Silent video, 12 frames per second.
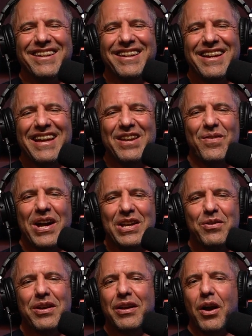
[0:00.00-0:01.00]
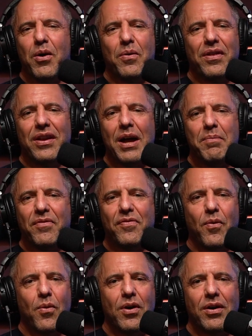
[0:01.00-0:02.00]
Anyway, you can go the night
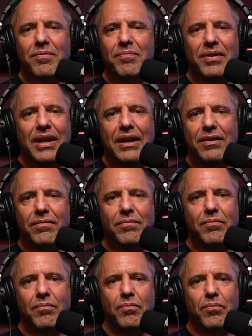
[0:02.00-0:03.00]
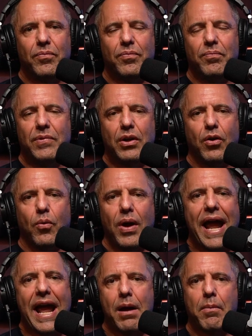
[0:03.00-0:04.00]
before, get,
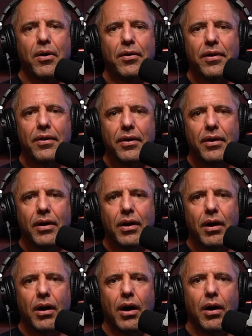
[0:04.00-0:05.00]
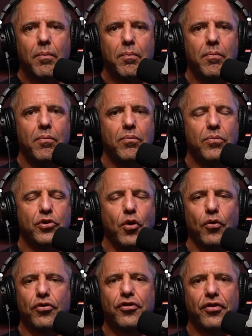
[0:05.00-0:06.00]
hammered,
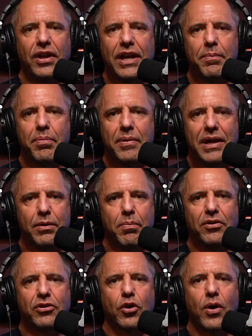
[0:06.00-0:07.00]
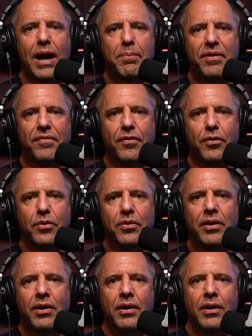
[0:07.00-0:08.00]
don't sleep, eat a bunch of crappy food.
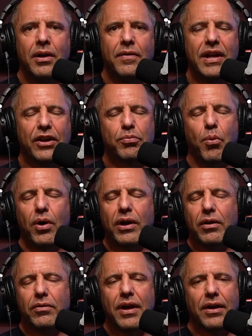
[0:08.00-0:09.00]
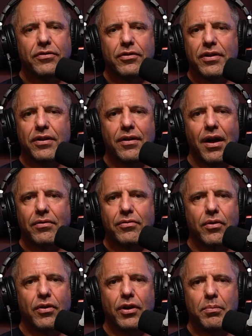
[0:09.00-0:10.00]
Next morning, you test your
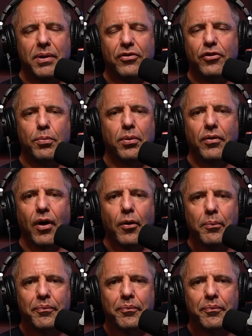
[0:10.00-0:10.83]
testosterone, it'd be super low.